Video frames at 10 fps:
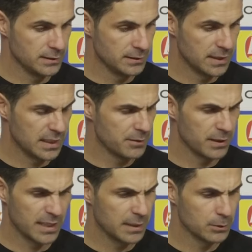they're never
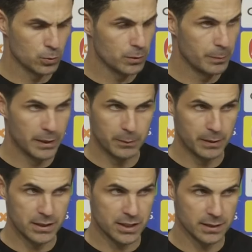games with big,
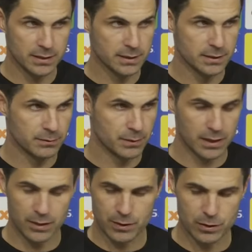big chances.
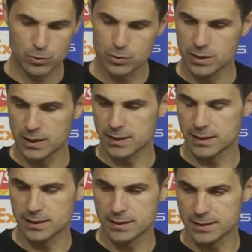Very rare to see that
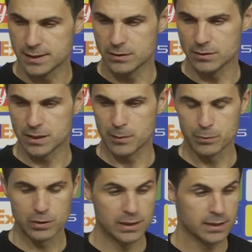at this stage of the
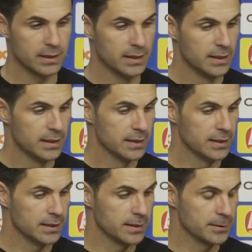Champions League.
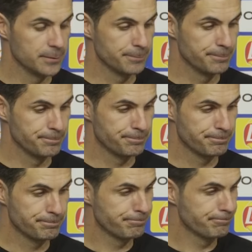
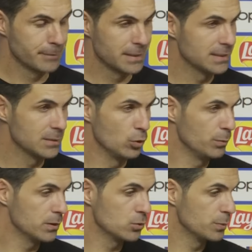But it's the
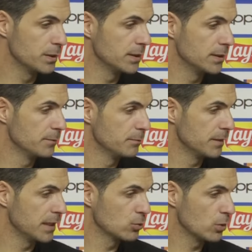moment to be
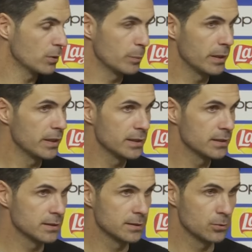next to our
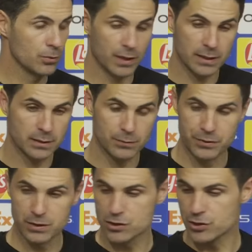players, to thank them
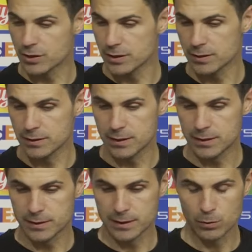for the journey
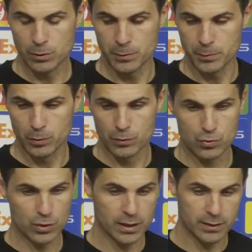that we've been both
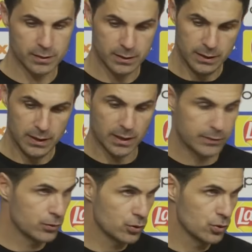together.
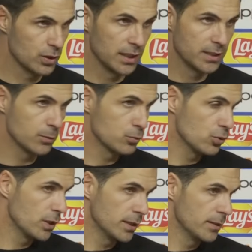Unfortunately, end up
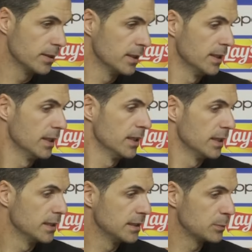today.
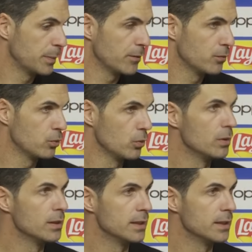It is painful,